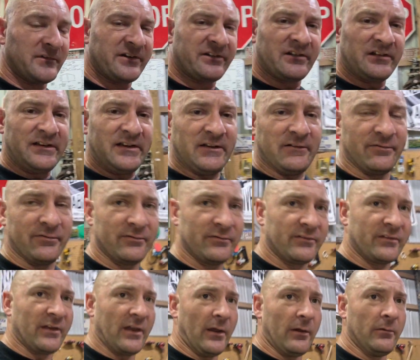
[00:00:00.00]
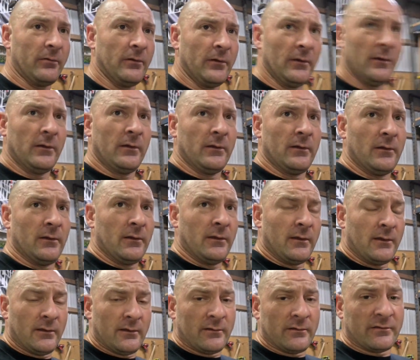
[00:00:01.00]
sleeve. So
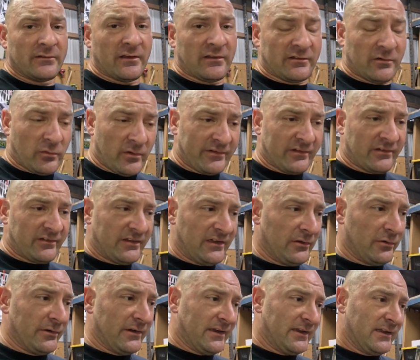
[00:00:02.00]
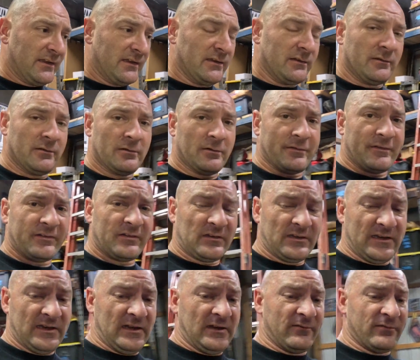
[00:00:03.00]
since it wasn't sealed again on the
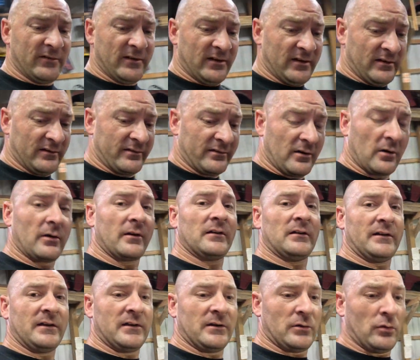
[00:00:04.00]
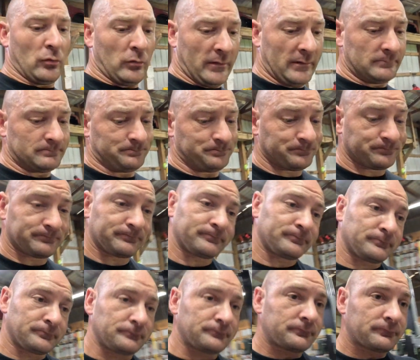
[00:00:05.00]
sleeve, it started leaking coolant
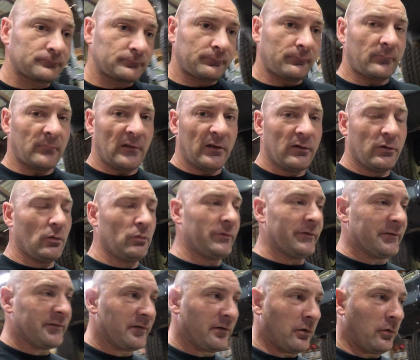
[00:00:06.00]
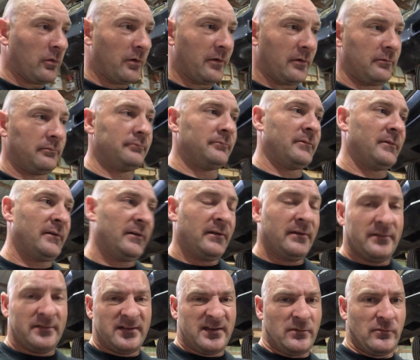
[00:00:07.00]
into the oil.
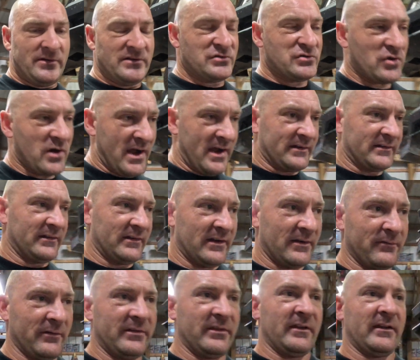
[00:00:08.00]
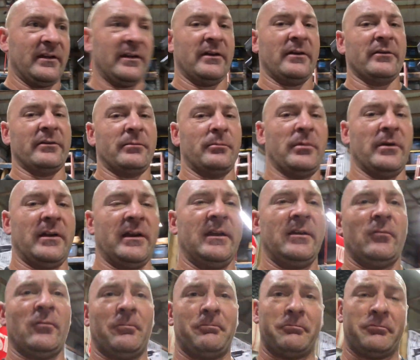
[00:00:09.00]
He went and tracked it, everything else, but
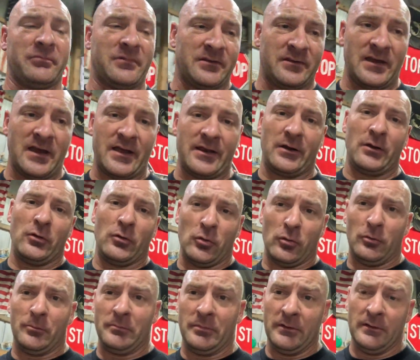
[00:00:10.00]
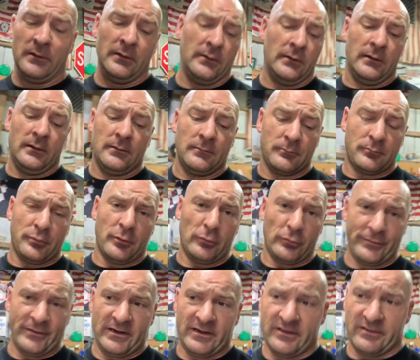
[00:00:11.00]
he got home,
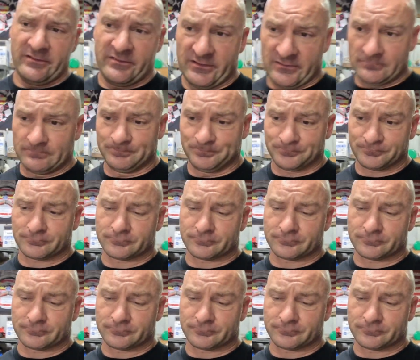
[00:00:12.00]
pulled the engine,